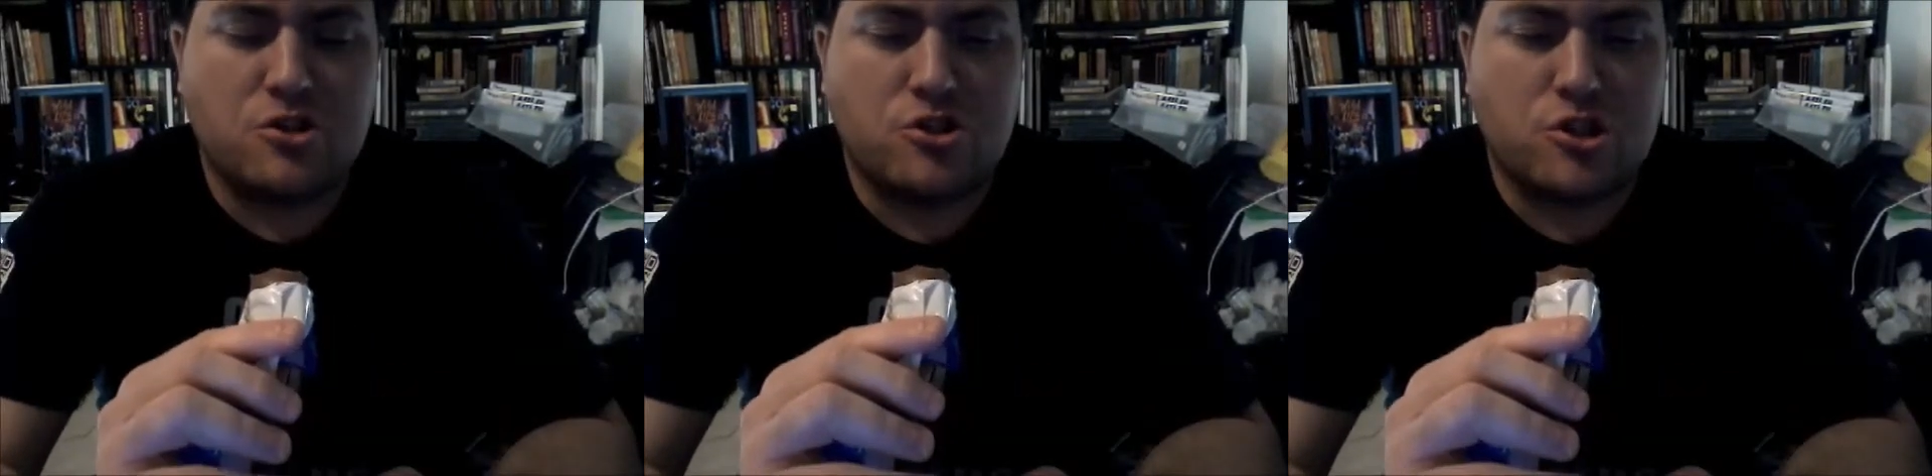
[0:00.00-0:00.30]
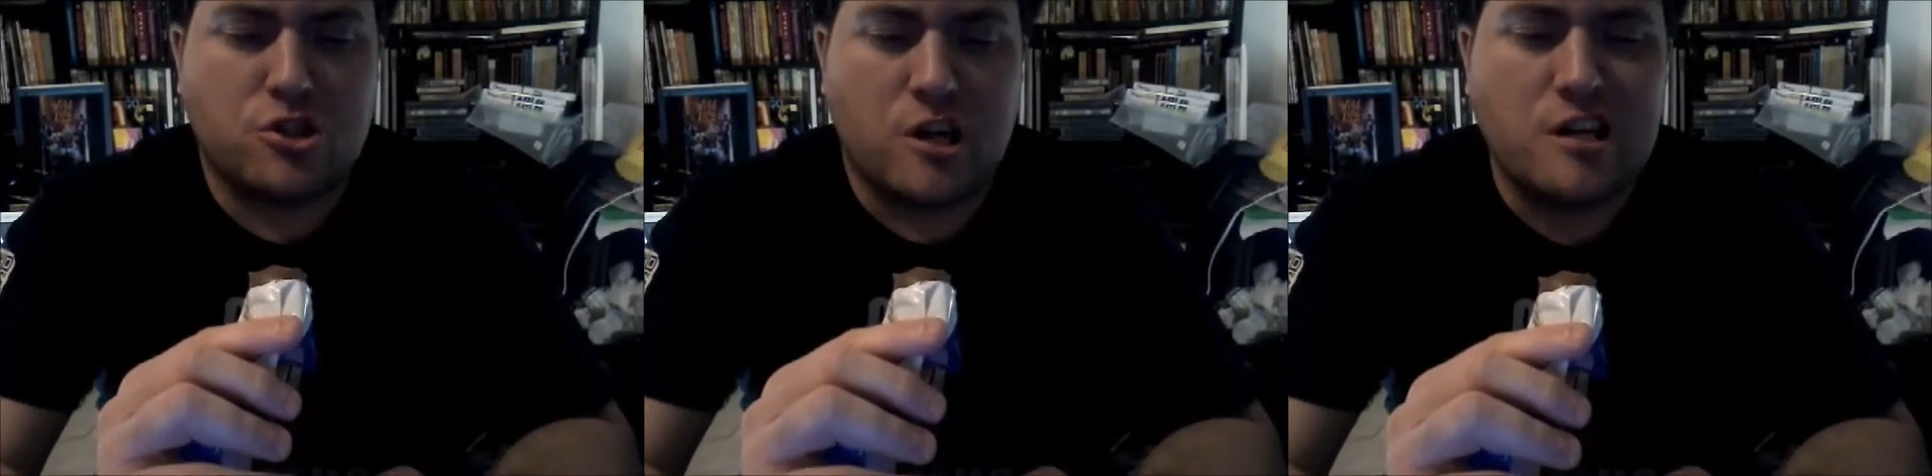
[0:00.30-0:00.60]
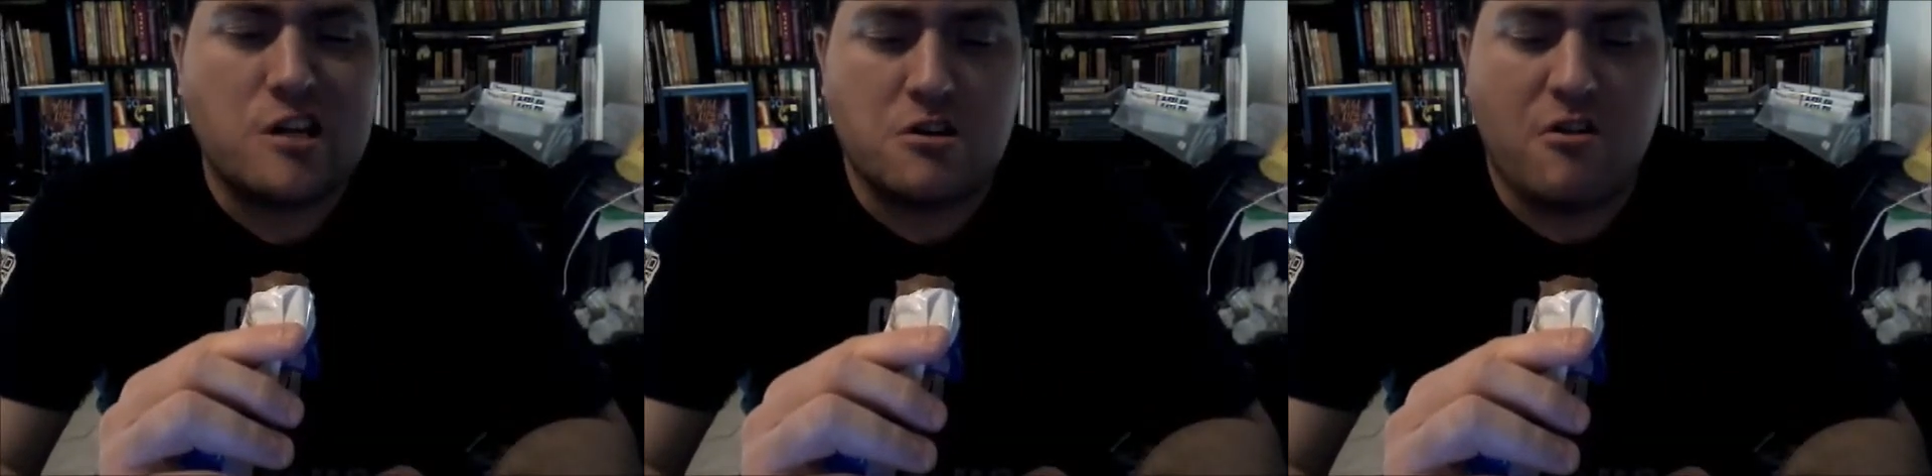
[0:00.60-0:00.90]
it's just
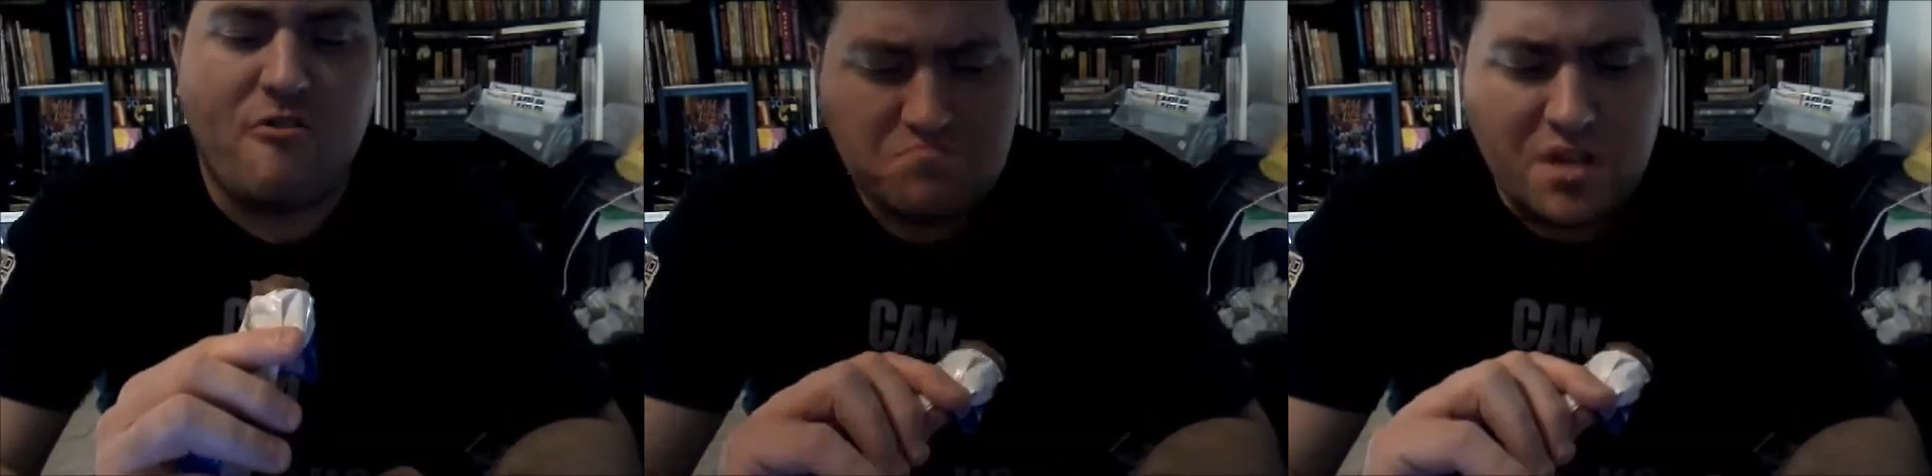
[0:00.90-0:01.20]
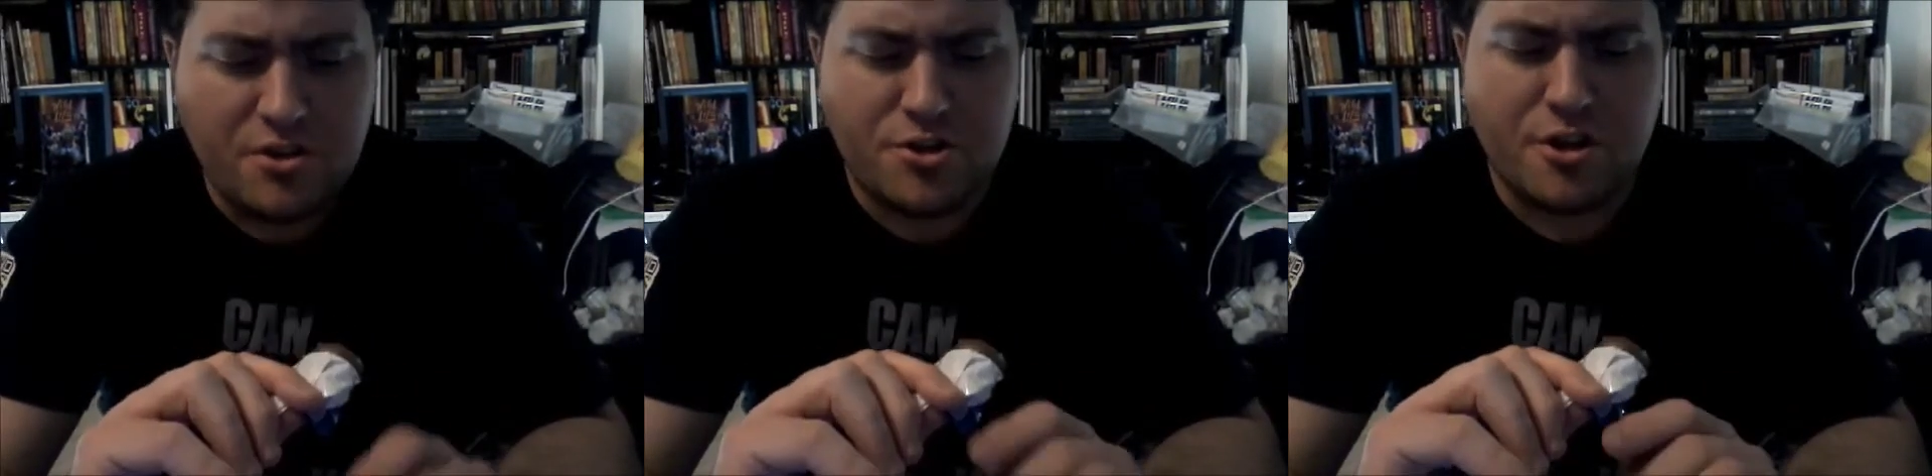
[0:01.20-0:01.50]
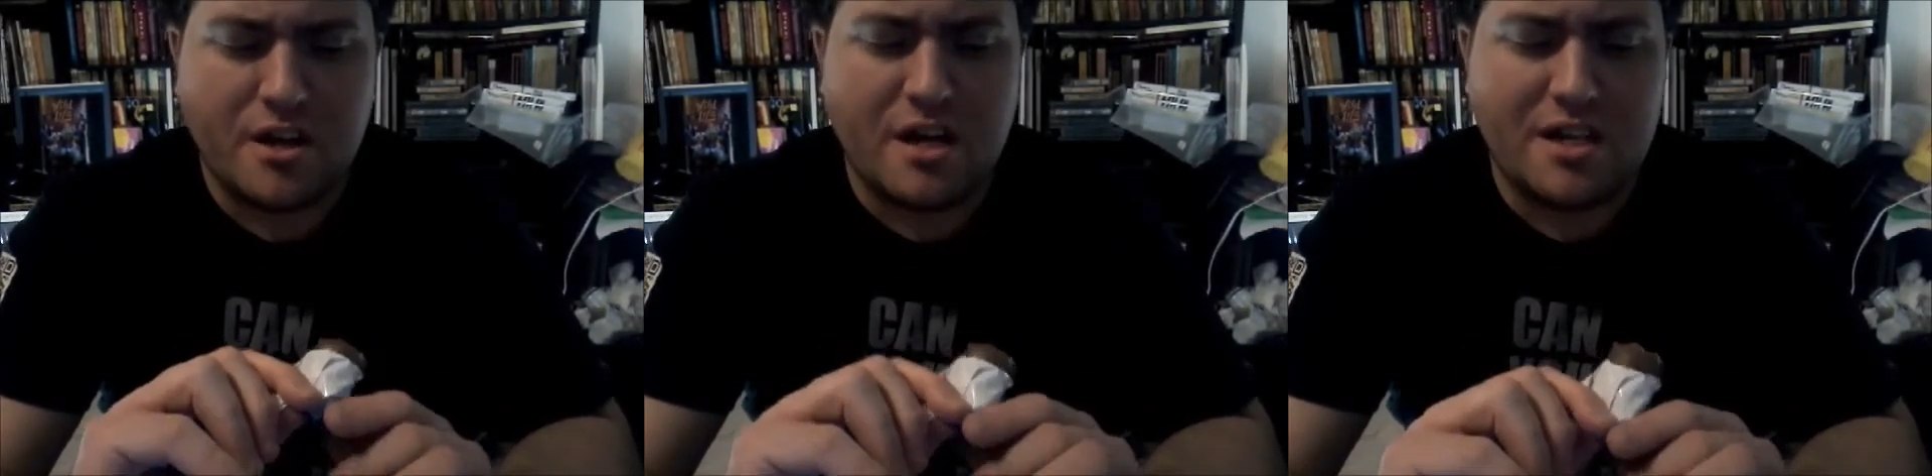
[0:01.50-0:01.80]
tiny enough that you
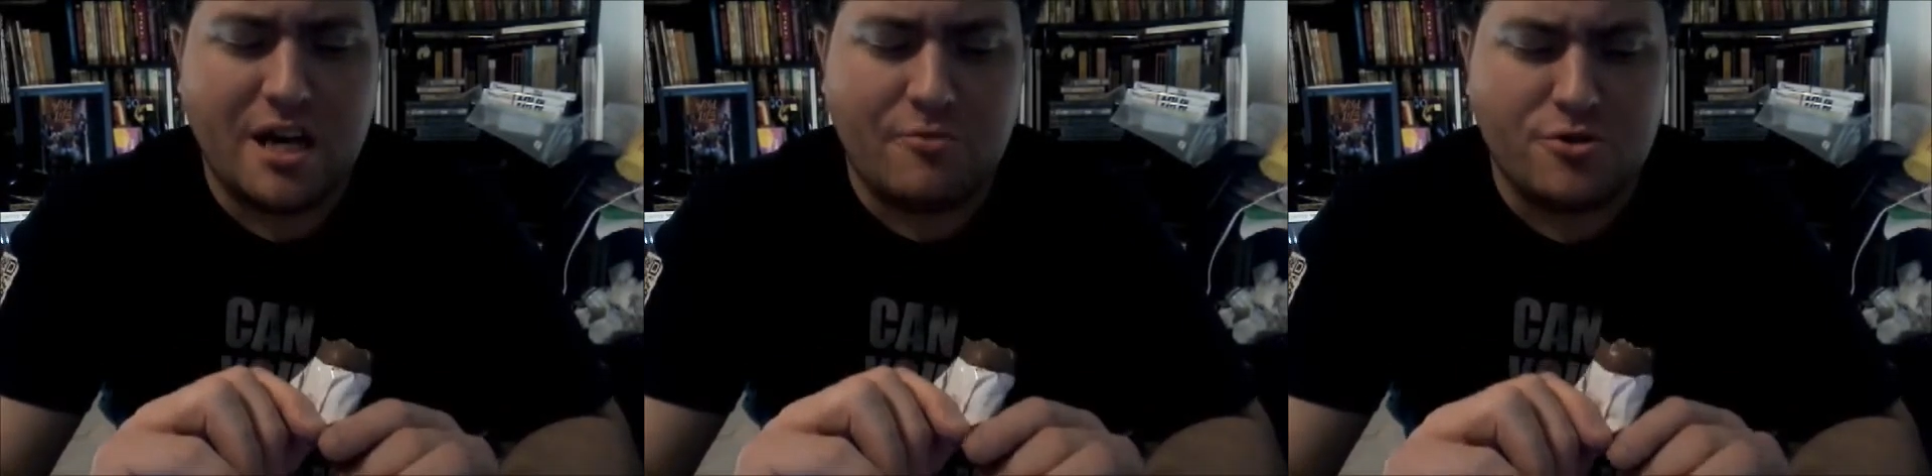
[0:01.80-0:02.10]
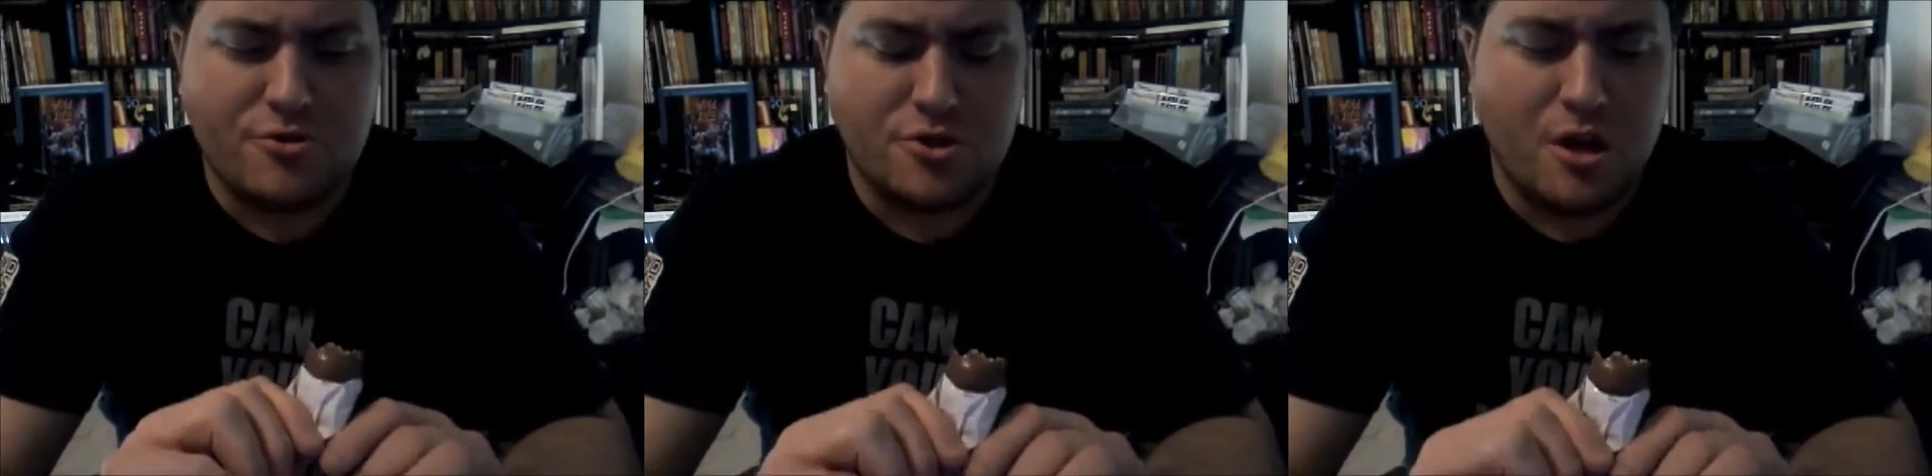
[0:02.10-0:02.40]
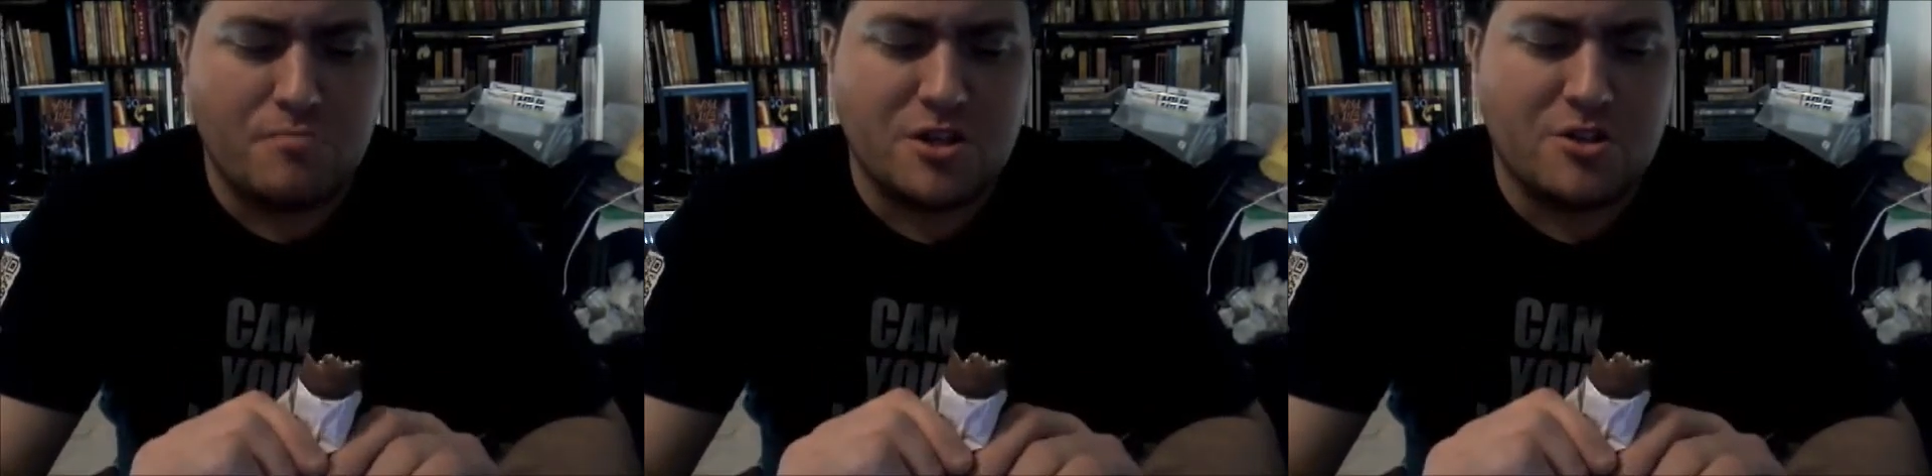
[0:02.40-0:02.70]
can get it down with those lumps.